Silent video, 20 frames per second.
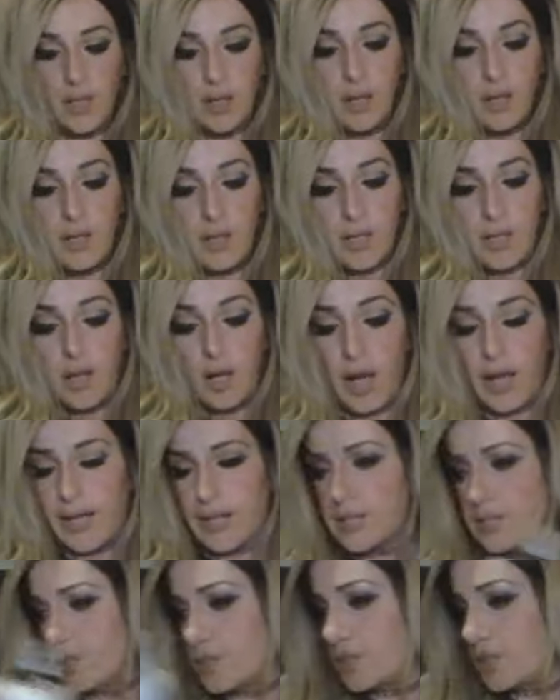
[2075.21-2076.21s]
I guess
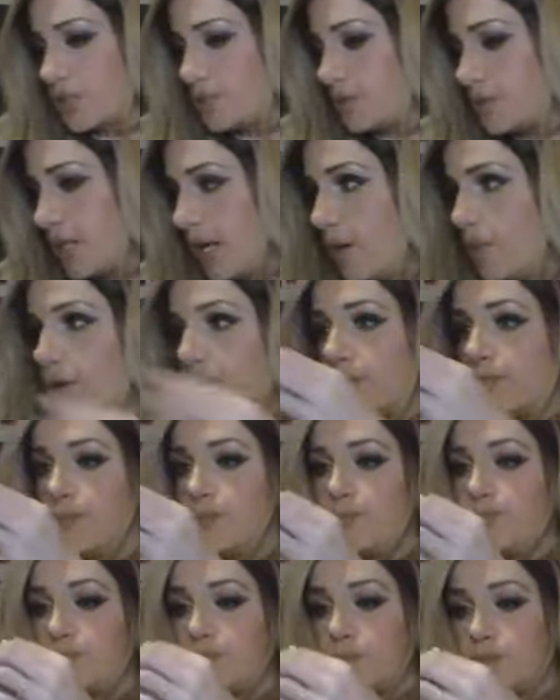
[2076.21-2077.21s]
I'll just use that one.
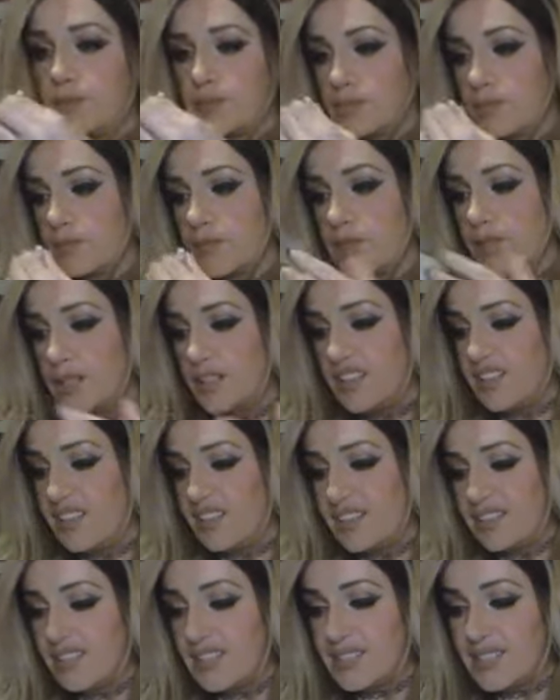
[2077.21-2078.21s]

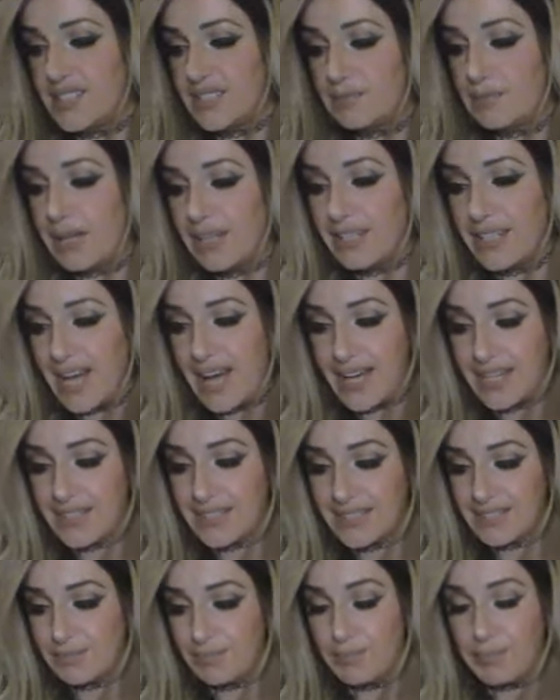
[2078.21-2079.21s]
This is my last
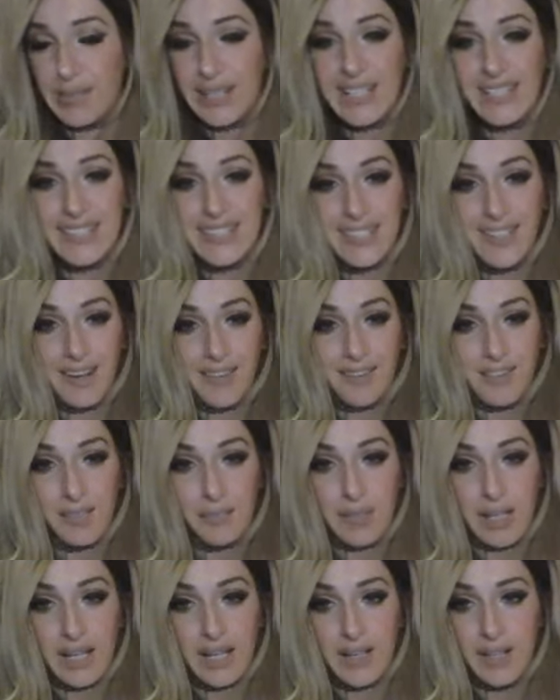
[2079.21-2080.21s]
bit of the
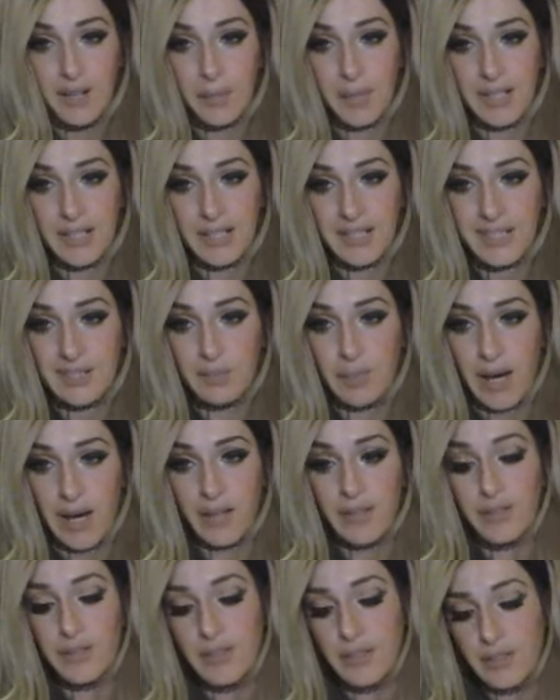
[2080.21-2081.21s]
medium in this
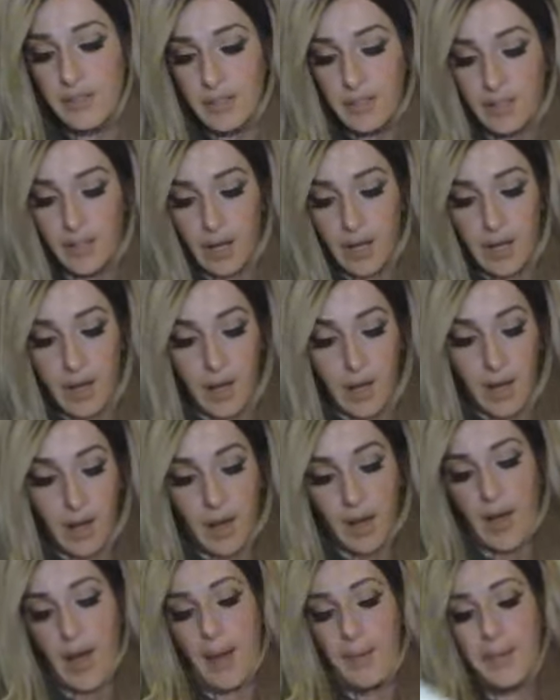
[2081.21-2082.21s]
bottle.
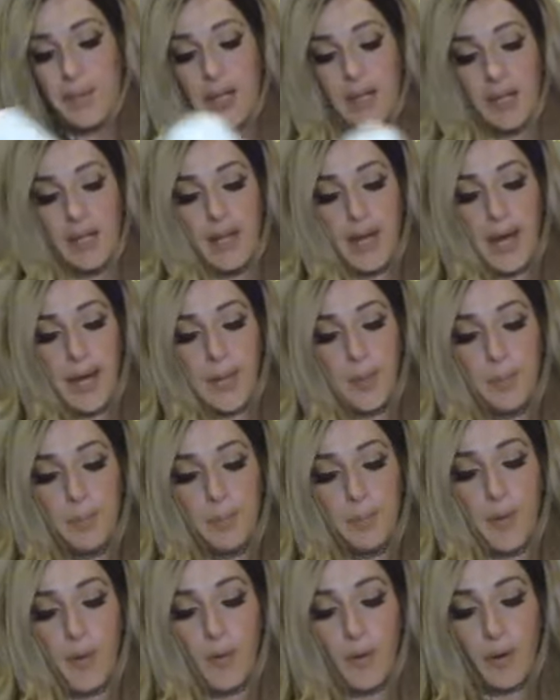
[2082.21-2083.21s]
I'm going to kind of
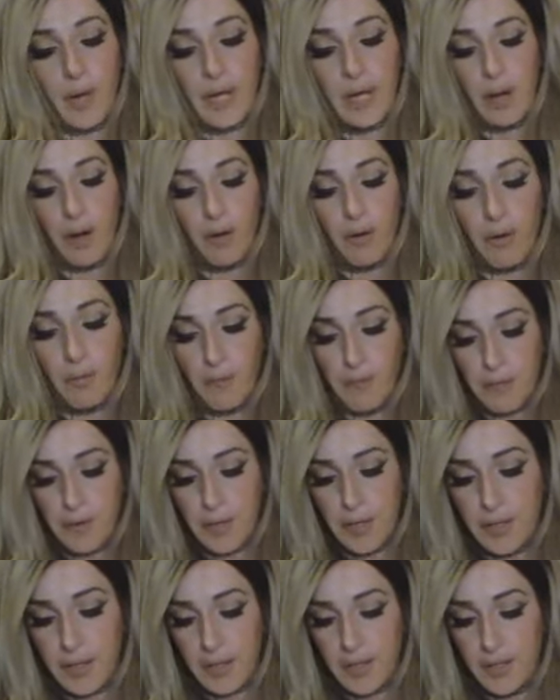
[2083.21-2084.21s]
pour it
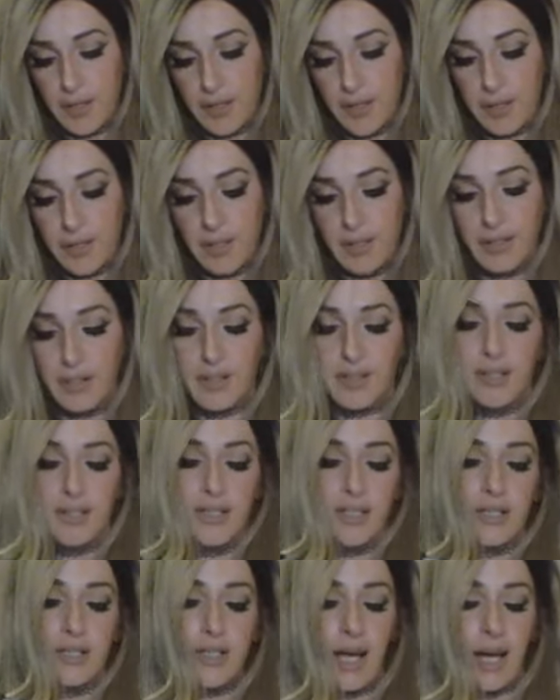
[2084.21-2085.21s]
over the
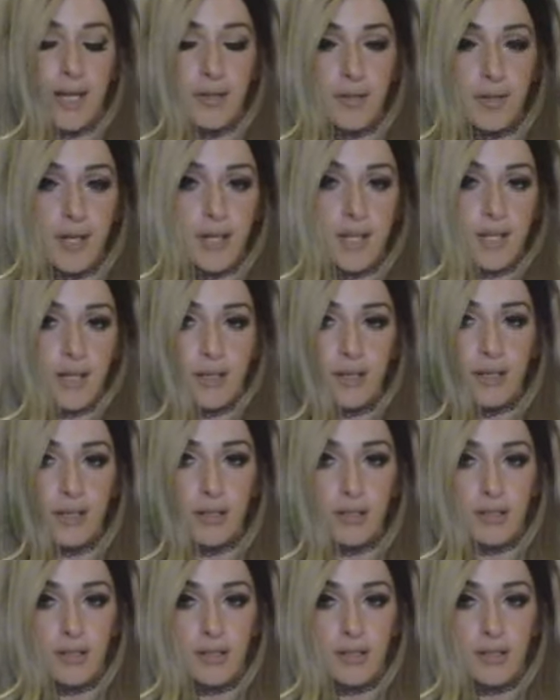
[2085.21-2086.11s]
design right here.